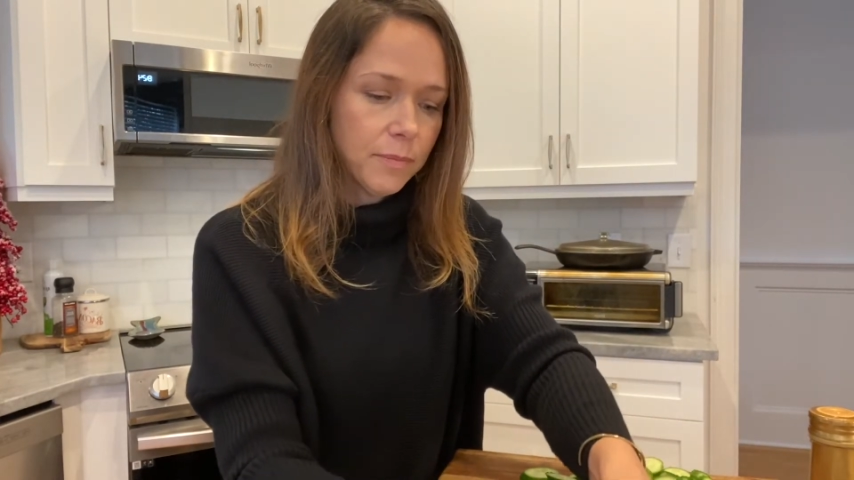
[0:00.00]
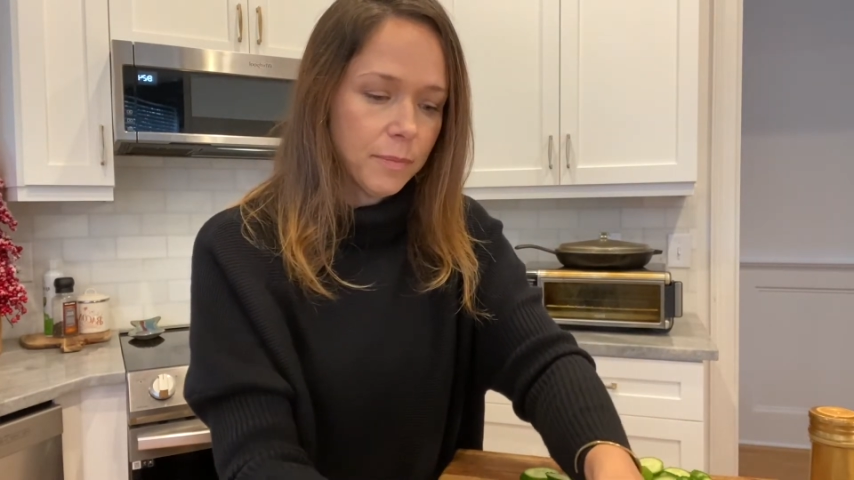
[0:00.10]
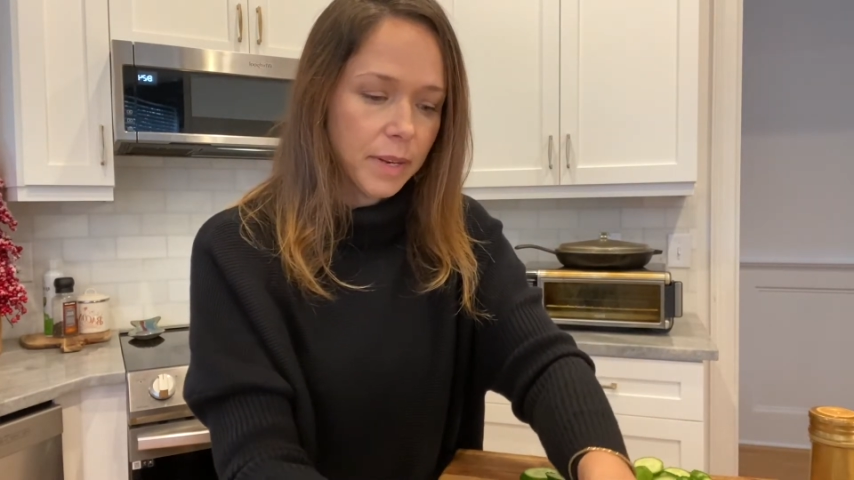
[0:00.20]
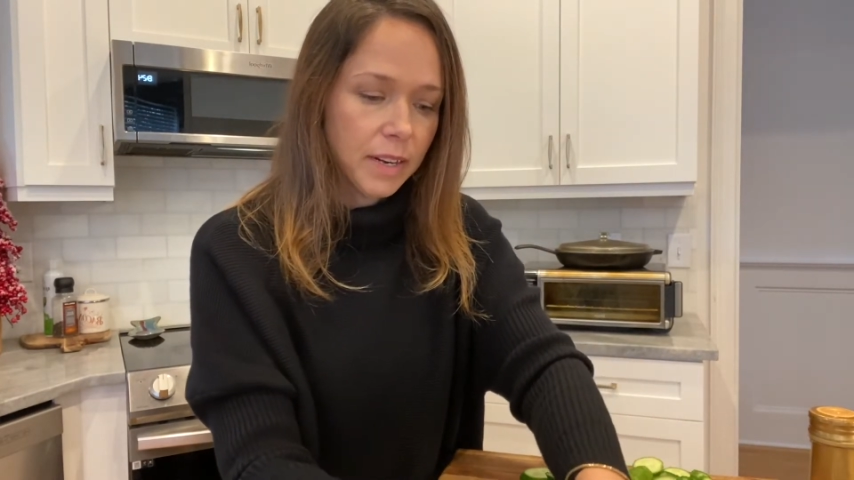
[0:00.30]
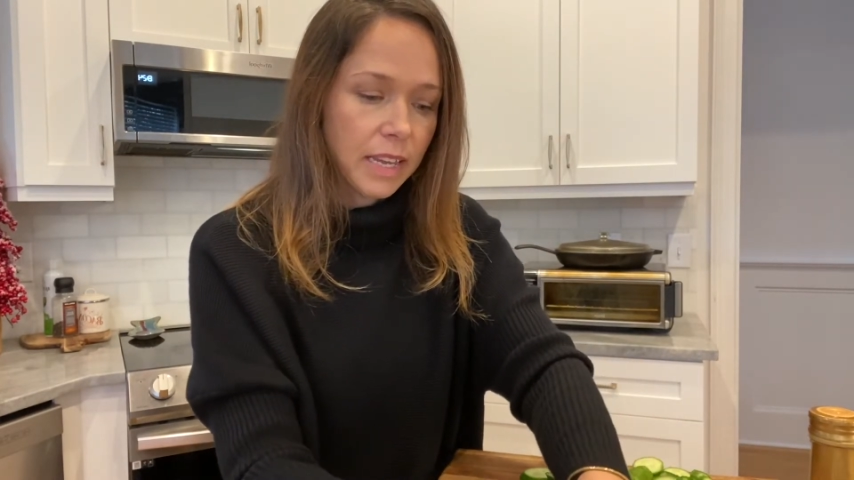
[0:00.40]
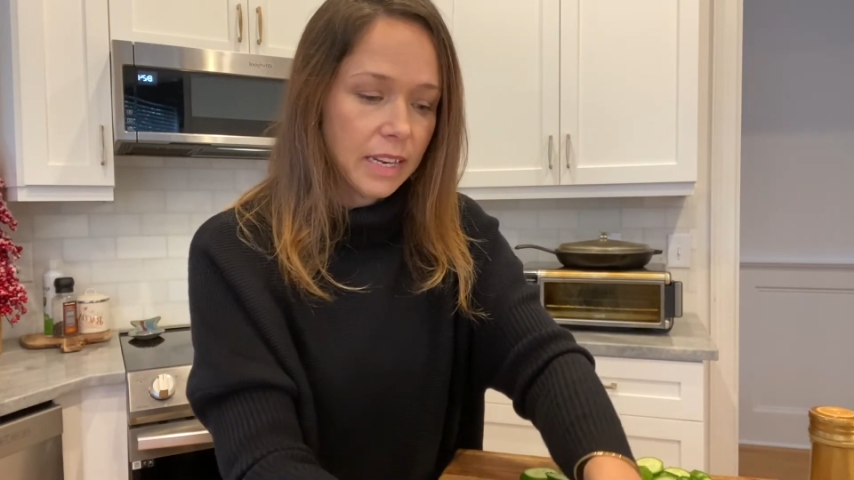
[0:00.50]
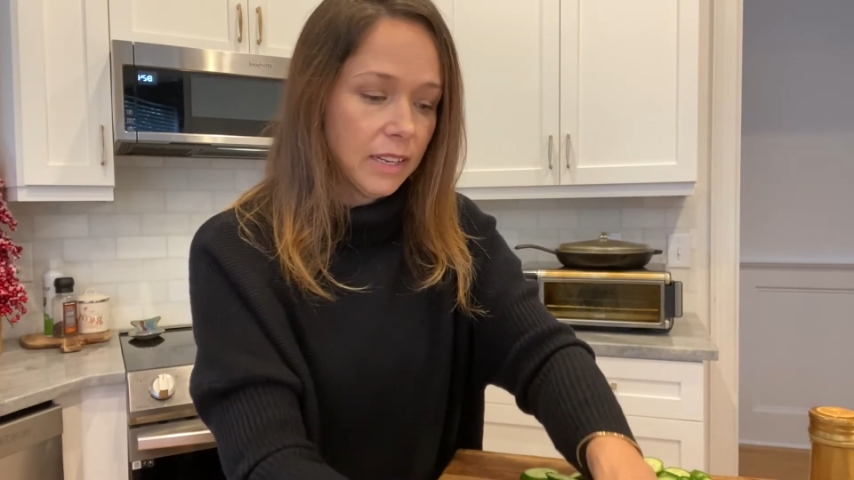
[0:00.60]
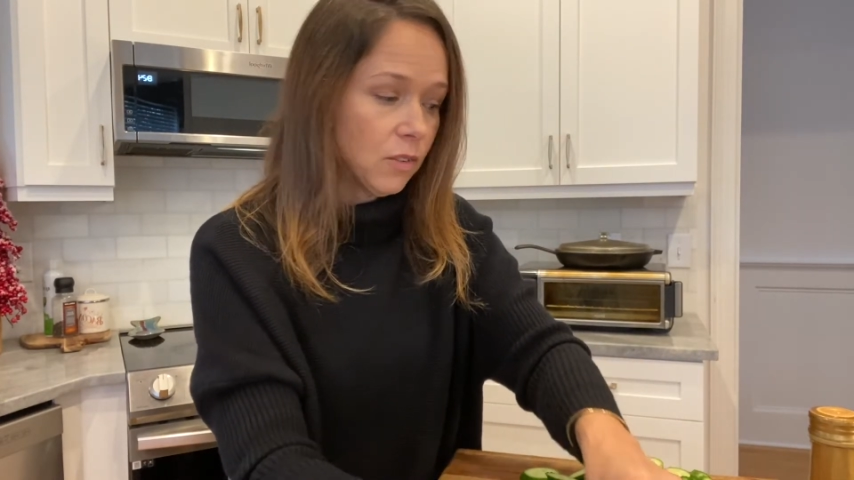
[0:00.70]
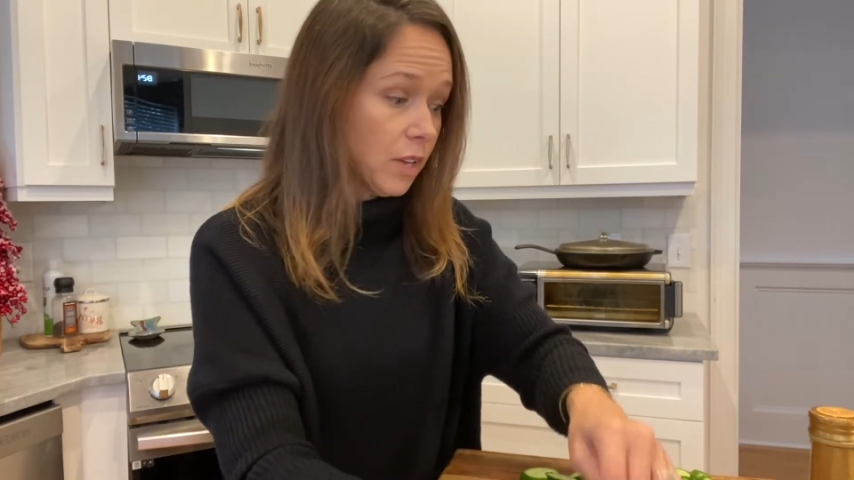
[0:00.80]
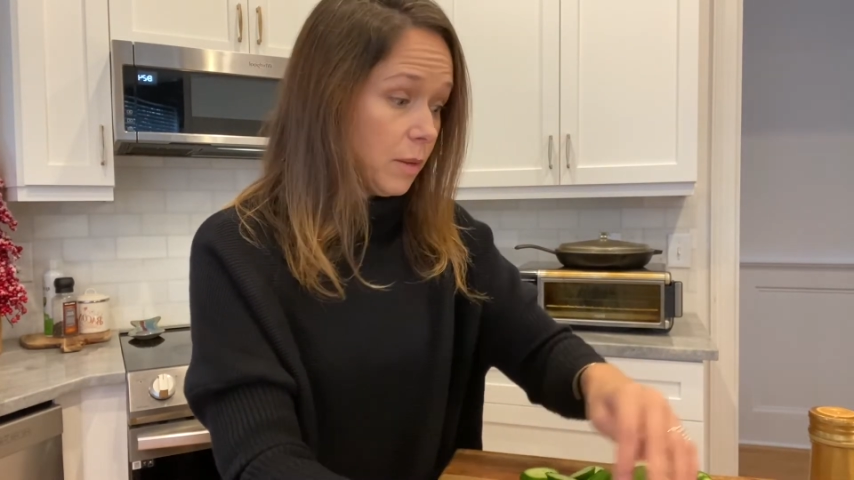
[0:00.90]
but again,
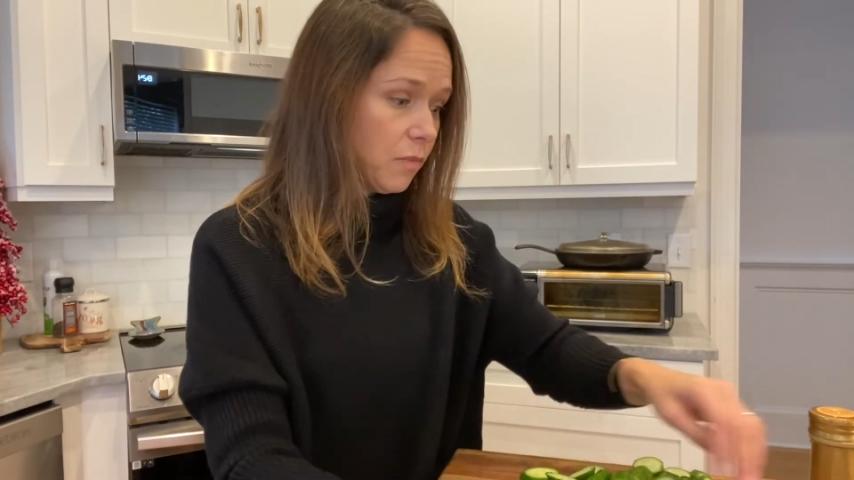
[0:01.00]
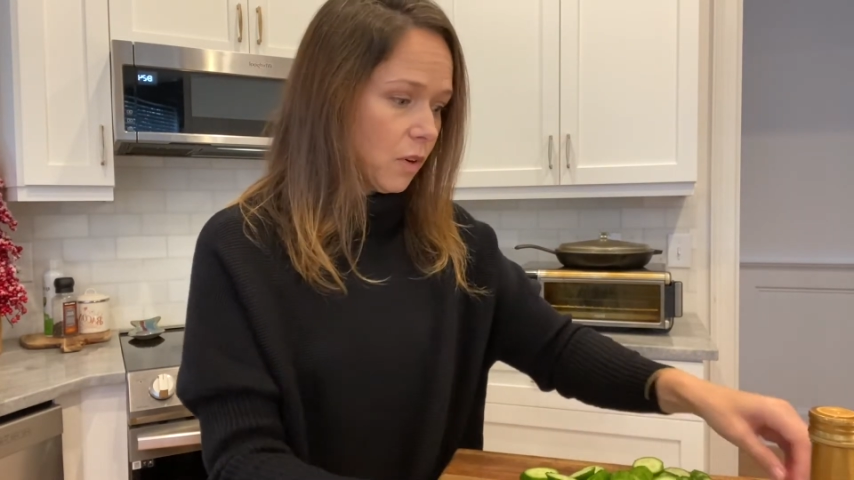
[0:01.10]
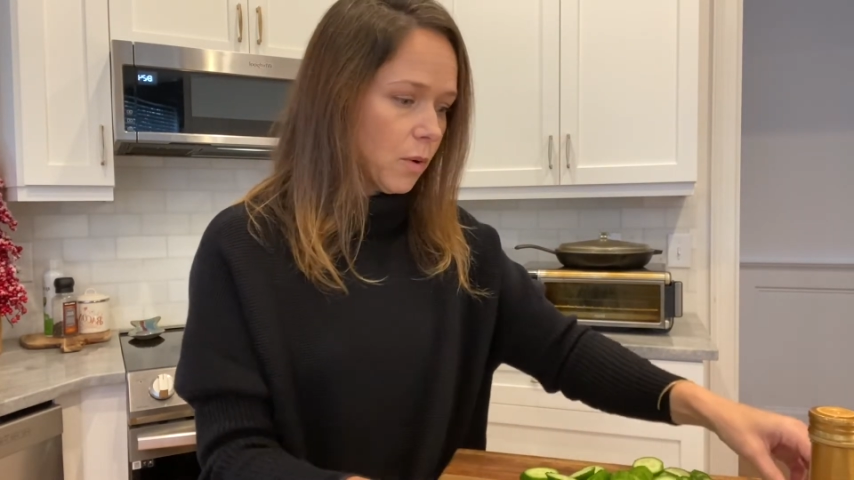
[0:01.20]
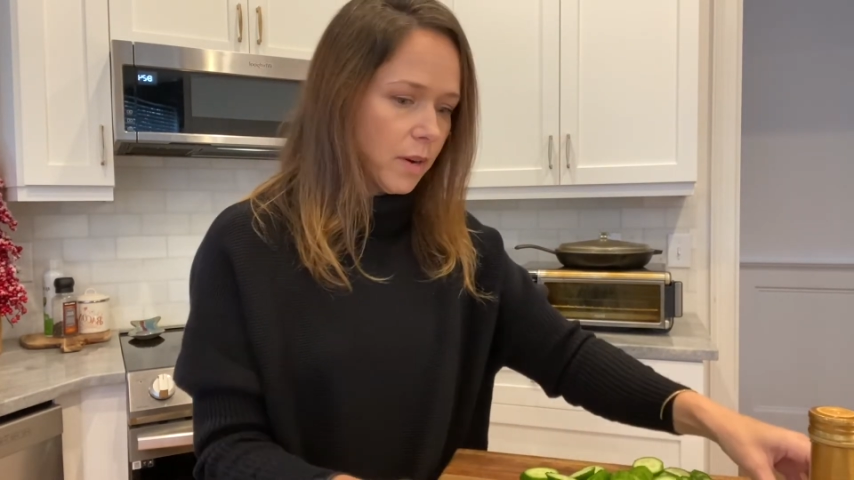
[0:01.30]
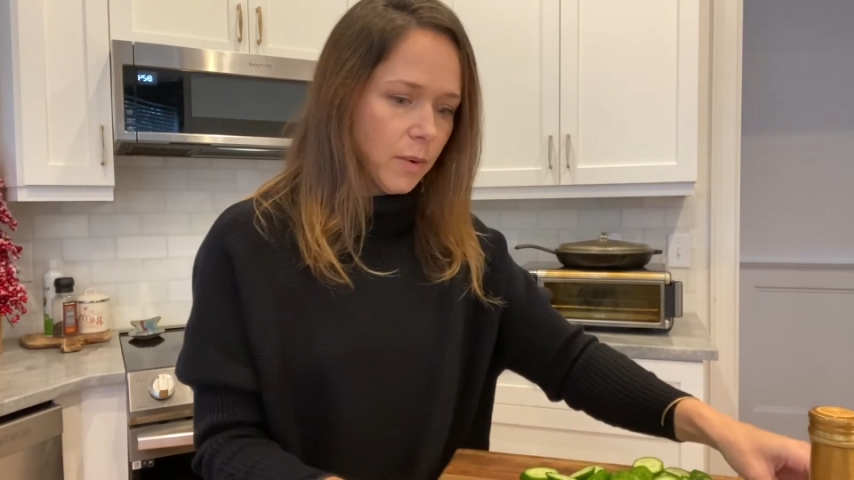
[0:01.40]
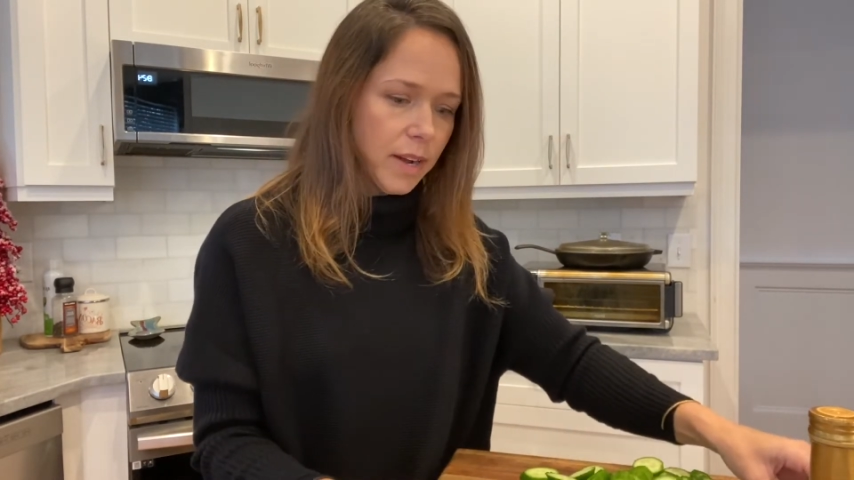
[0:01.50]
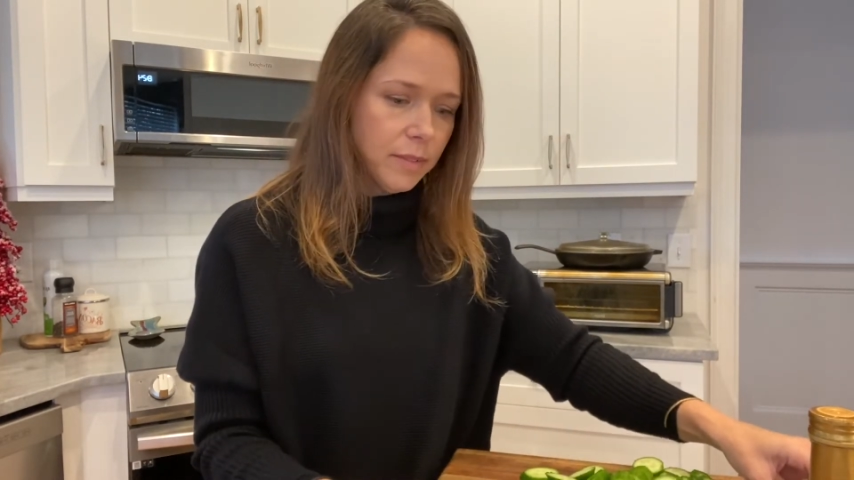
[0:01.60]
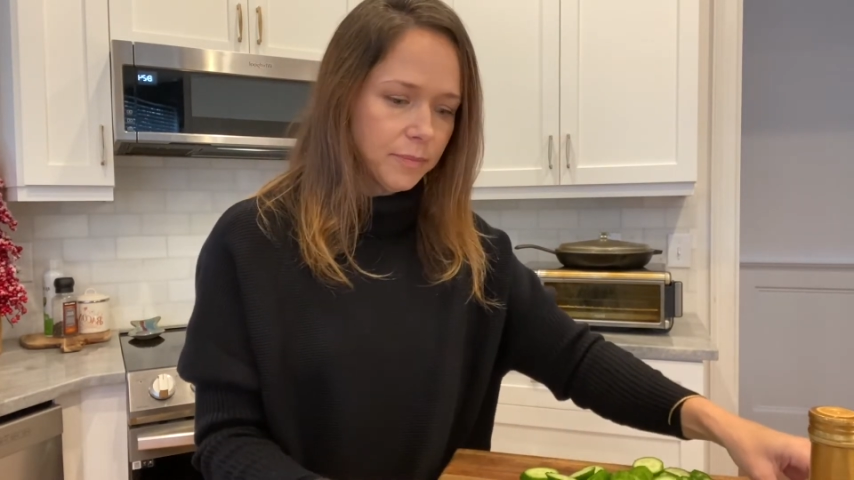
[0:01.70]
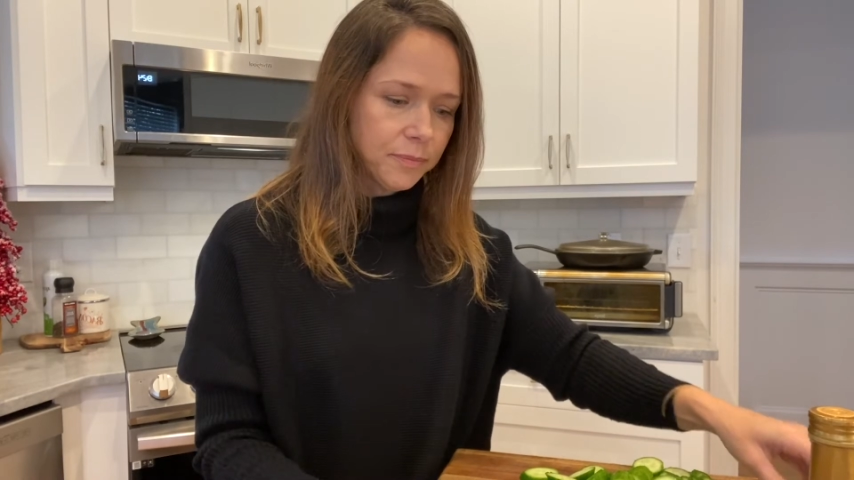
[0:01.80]
it'll keep for quite a while.